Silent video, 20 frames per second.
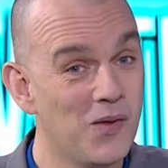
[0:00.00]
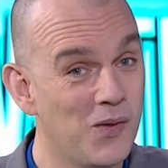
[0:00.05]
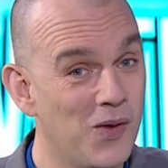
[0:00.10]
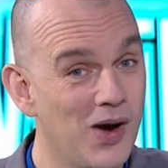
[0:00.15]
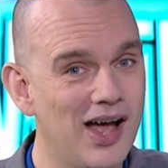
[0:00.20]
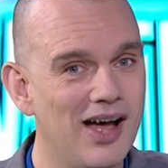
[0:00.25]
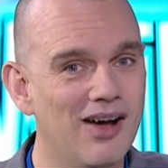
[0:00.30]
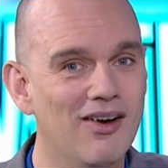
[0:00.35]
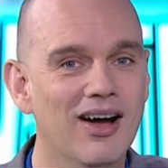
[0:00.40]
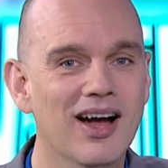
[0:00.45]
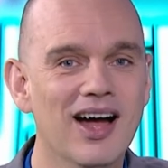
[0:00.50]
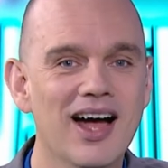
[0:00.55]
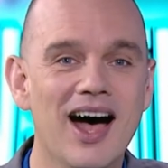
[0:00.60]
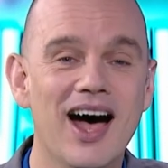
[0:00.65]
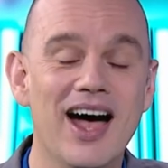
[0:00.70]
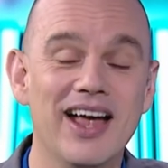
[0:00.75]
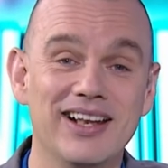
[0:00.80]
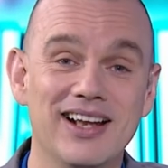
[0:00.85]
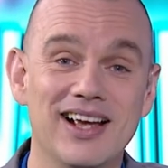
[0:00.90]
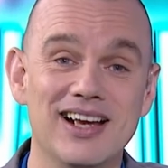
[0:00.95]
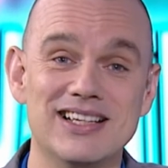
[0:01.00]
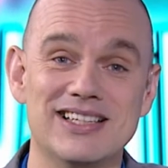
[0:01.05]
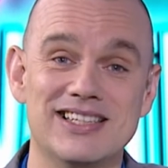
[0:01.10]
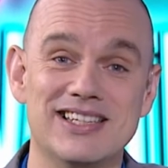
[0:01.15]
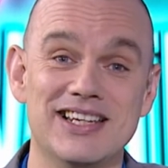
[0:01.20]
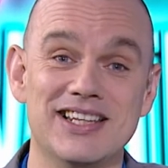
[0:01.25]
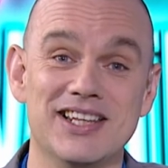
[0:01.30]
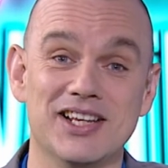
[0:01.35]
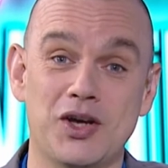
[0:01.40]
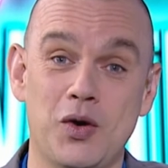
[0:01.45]
Well, I'd like to
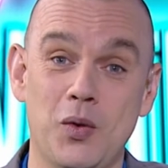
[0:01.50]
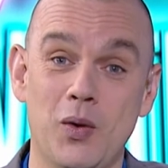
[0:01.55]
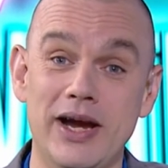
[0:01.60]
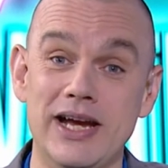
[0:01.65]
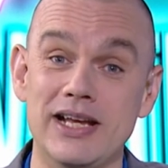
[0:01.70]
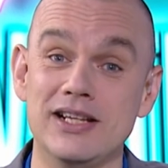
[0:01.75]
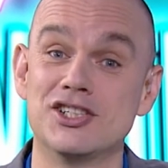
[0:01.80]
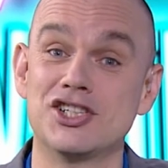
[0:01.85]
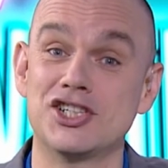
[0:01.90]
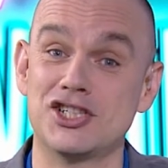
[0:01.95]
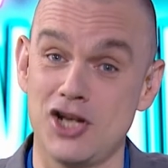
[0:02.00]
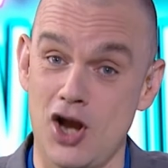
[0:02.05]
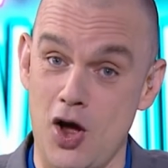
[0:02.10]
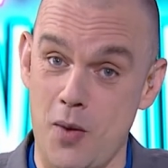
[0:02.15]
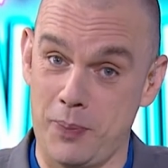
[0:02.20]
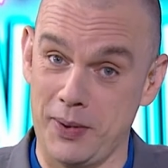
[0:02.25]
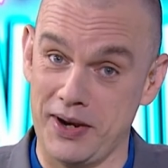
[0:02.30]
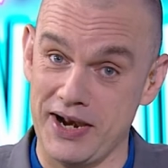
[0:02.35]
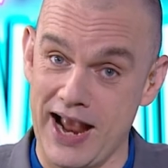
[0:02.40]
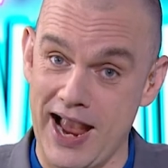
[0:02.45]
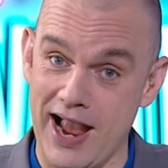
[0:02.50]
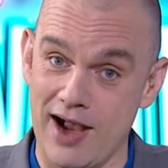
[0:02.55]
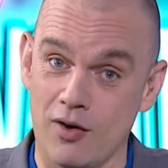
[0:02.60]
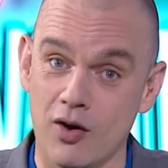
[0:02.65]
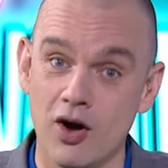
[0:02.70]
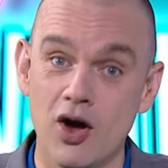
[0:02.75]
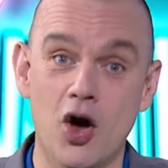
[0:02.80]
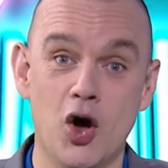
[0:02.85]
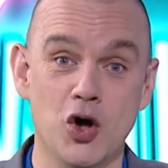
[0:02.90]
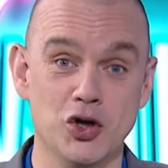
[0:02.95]
see the Queen slopping
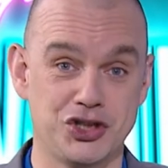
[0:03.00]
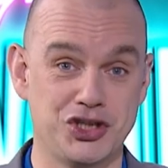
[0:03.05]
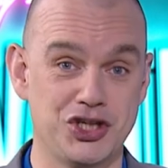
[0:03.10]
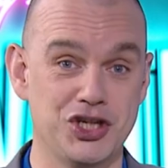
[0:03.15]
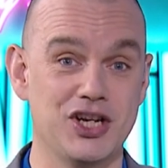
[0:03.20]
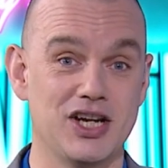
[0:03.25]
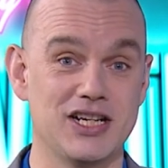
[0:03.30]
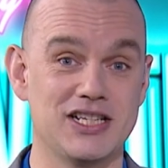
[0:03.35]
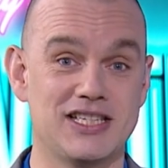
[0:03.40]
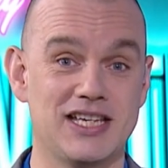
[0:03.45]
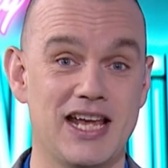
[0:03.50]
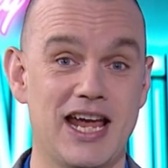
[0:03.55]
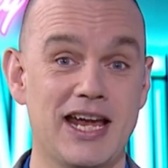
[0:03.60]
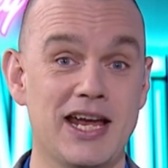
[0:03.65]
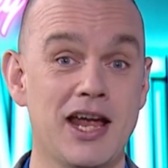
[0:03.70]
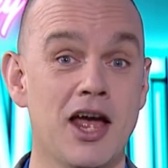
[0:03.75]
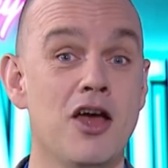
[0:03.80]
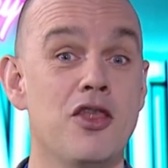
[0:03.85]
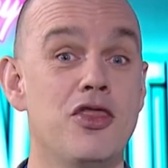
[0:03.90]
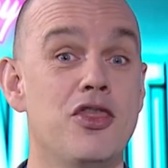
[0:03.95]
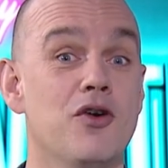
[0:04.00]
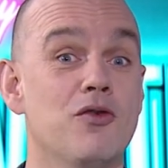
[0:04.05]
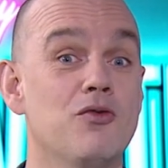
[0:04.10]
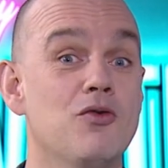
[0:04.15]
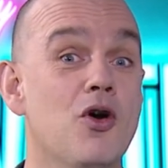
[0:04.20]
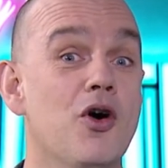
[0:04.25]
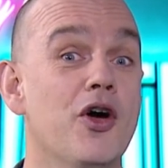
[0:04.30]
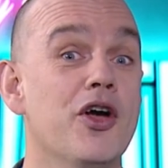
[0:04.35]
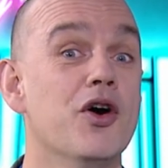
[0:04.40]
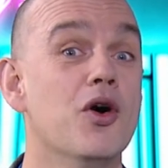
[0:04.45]
out. Or should I say, the
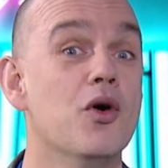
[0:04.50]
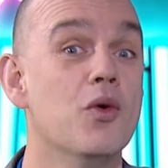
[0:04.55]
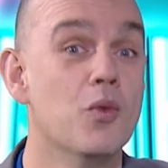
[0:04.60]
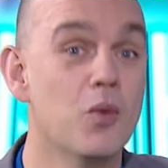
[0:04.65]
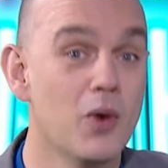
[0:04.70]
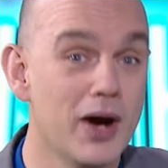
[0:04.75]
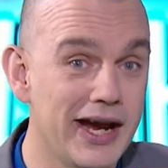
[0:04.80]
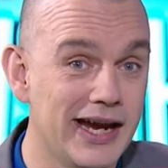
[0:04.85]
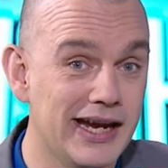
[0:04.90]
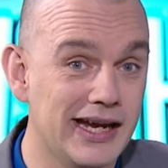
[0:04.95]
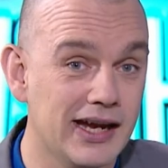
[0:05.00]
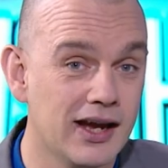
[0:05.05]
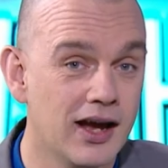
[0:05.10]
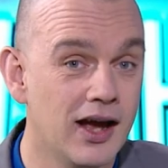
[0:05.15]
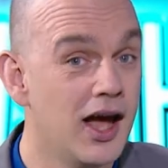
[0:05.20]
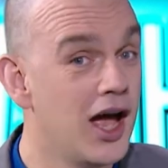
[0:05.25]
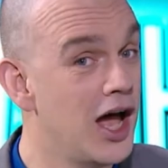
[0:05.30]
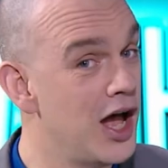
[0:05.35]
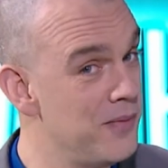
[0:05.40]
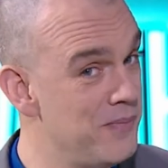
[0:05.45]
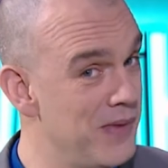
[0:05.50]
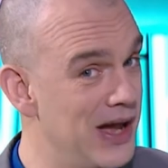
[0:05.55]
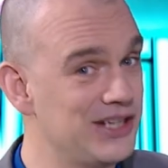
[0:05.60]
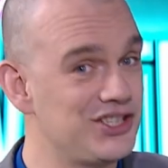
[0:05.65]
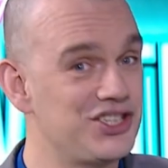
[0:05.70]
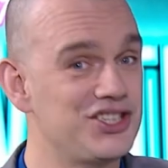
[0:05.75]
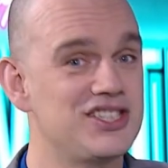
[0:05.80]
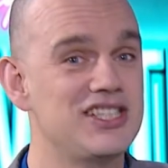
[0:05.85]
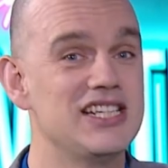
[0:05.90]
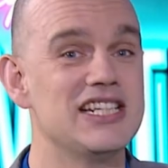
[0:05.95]
royal we. Her
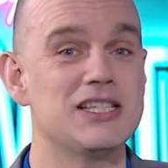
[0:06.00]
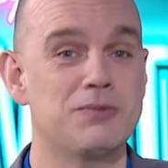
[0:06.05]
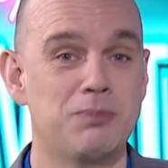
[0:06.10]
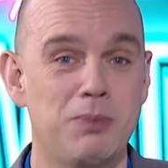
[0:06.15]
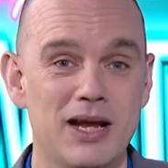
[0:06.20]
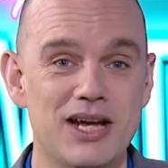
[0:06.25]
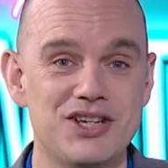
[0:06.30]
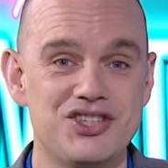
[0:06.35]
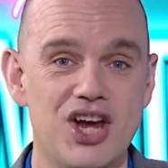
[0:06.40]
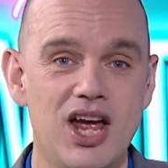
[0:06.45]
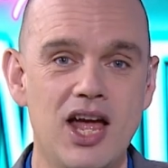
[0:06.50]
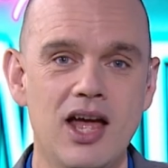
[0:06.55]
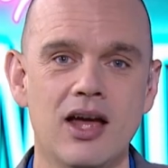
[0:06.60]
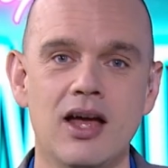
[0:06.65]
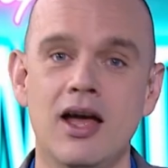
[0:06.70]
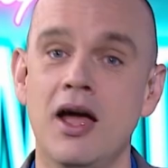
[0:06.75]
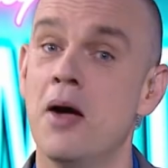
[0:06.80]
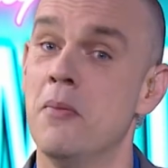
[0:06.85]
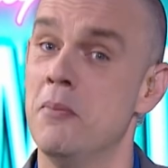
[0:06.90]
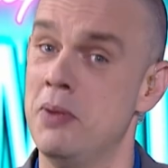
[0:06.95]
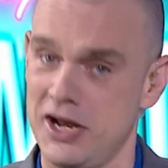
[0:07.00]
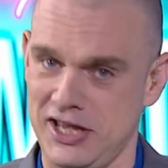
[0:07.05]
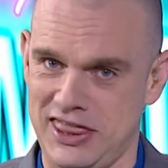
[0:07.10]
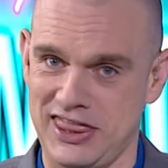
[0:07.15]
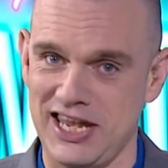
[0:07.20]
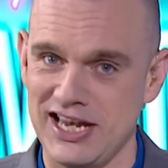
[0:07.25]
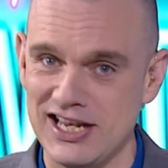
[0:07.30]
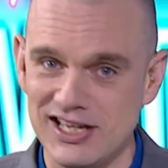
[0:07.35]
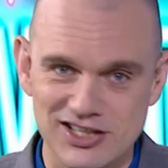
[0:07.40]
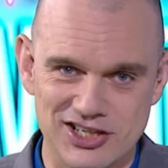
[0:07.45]
Majesty's pleasure?
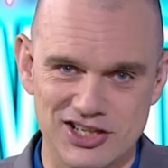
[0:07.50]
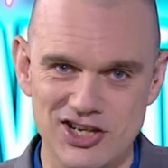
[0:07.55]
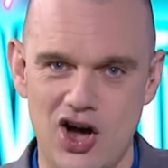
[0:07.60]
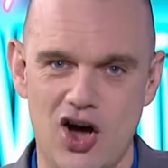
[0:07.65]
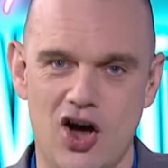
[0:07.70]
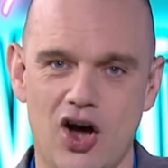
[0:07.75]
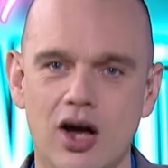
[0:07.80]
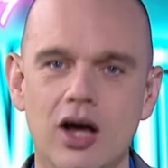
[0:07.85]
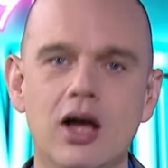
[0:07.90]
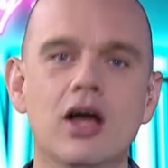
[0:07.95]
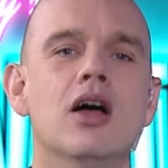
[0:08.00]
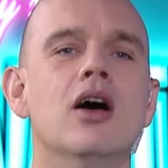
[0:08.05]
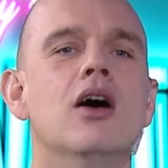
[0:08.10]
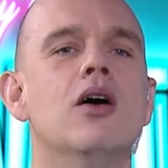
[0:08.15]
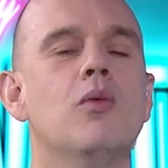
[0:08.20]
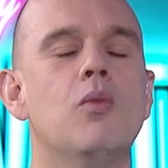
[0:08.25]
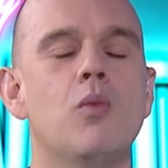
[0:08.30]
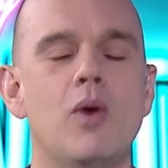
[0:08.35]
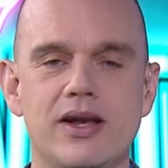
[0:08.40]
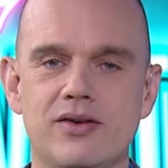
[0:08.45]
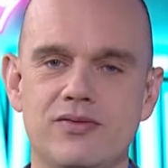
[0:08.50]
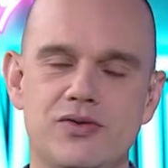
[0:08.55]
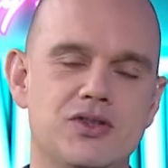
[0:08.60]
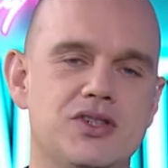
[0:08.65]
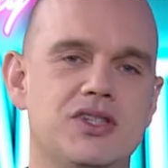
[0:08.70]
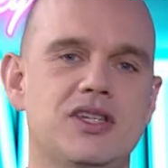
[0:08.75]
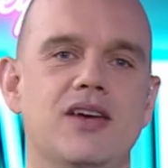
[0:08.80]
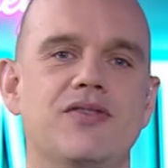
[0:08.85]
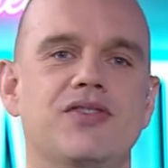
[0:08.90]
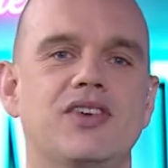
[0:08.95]
Methinks not. Wonderful
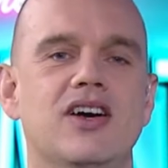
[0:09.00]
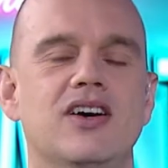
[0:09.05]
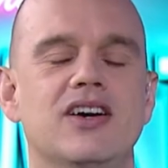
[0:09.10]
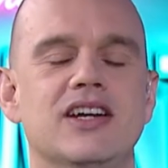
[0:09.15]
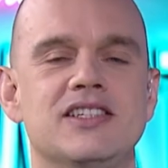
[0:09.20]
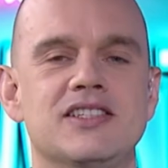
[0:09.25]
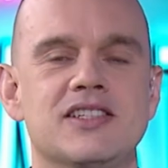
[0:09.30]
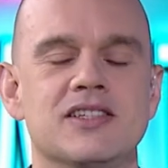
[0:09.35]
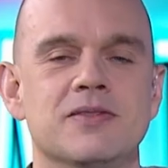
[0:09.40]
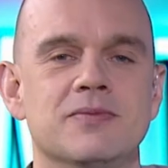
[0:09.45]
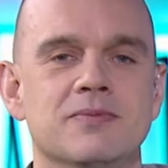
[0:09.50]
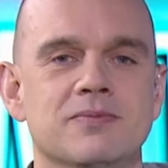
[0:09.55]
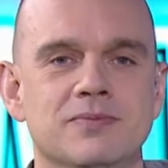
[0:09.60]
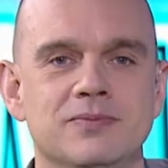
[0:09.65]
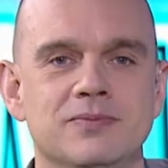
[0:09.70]
stuff, guys.